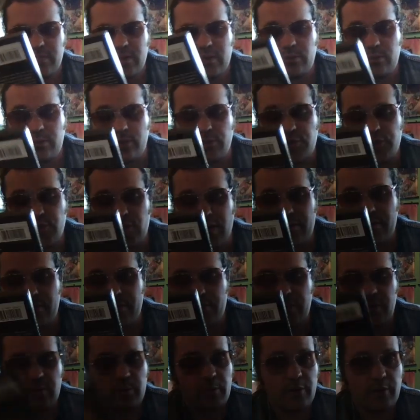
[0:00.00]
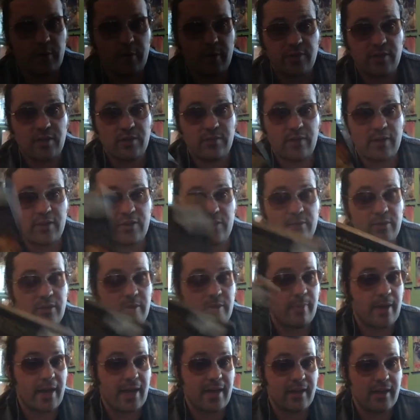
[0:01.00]
Rich Driver's and Emilio Estevez, who was the
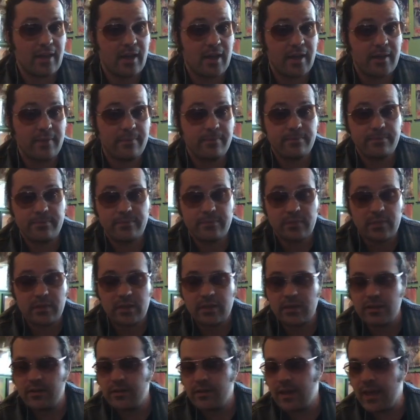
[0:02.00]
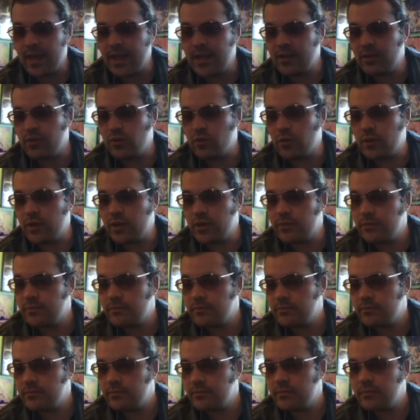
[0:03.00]
bad guy. Aidan Quinn.
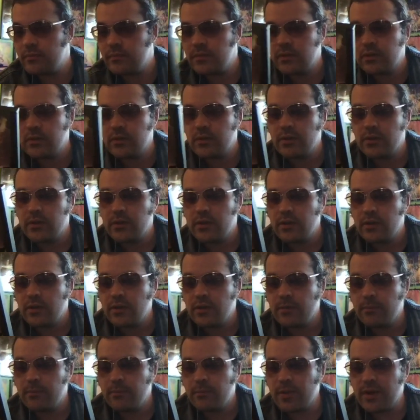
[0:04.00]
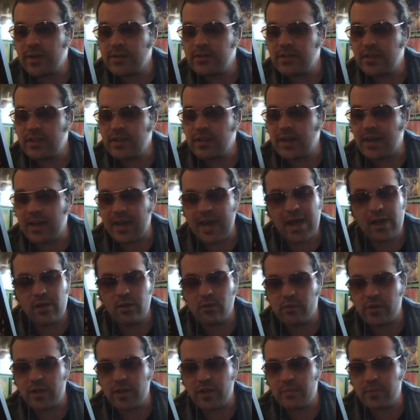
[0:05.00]
But
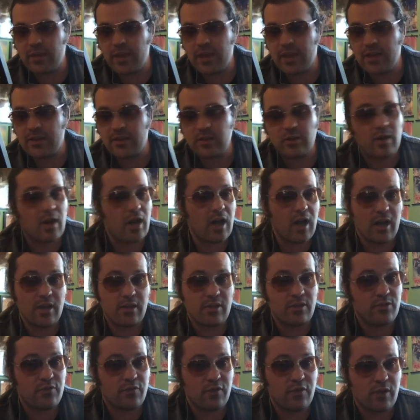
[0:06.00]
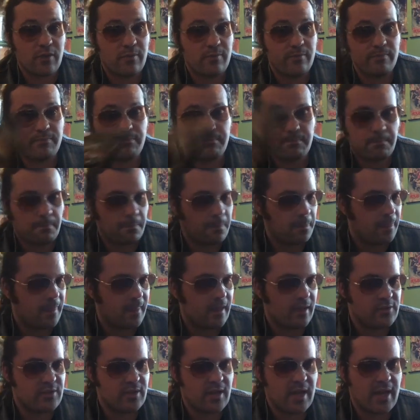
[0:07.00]
Alan Rickman, you know, Hans from
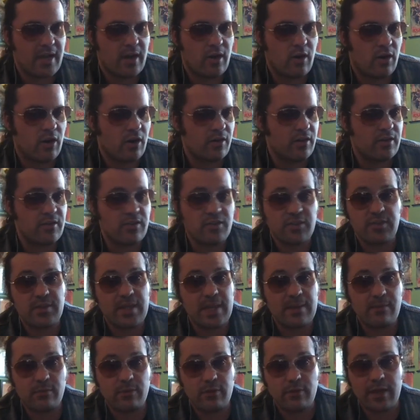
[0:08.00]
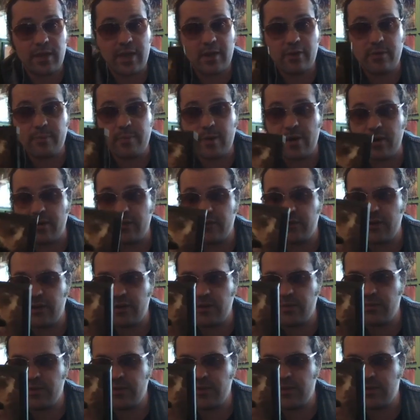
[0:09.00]
Die Hard and Snape from the Harry Potter
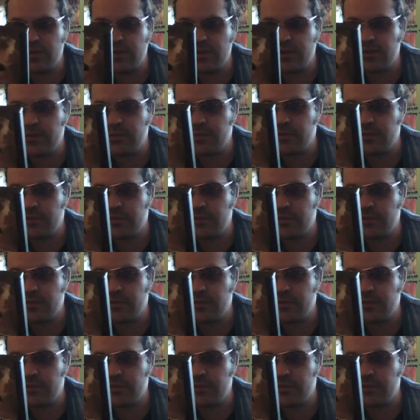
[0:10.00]
films is in this,